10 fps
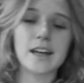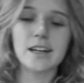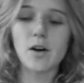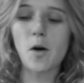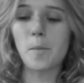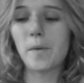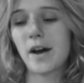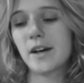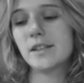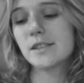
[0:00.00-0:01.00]
that um,
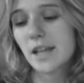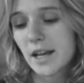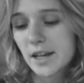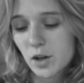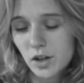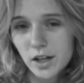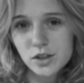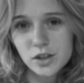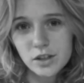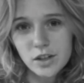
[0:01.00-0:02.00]
has a
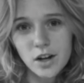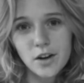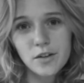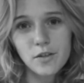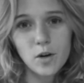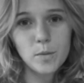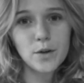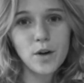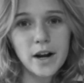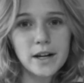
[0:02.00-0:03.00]
collection of all
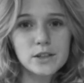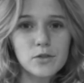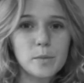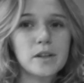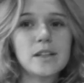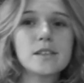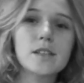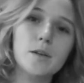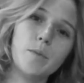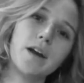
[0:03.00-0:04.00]
my writings from at
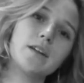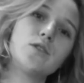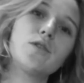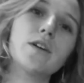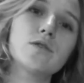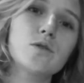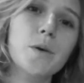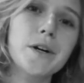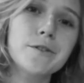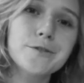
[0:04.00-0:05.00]
least like back in
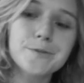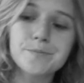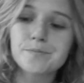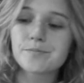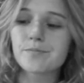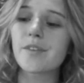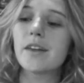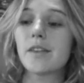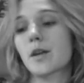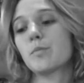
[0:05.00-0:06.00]
2012
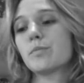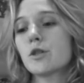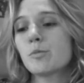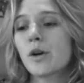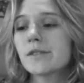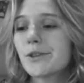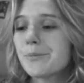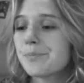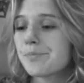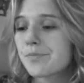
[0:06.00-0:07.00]
and like till
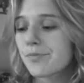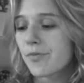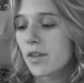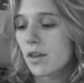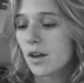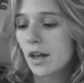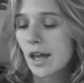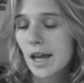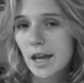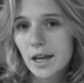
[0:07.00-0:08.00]
present.
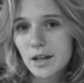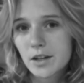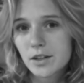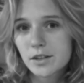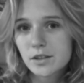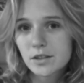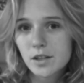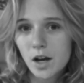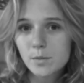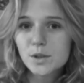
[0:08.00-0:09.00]

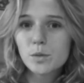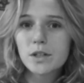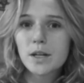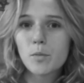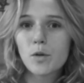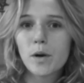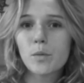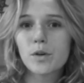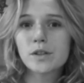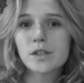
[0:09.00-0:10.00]
And I'm just wanting to get more of my
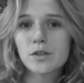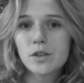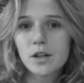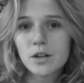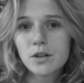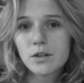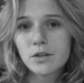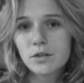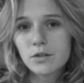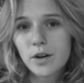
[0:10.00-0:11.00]
words out there
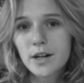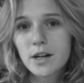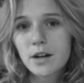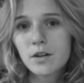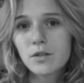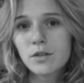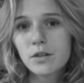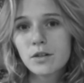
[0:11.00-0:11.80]
right now.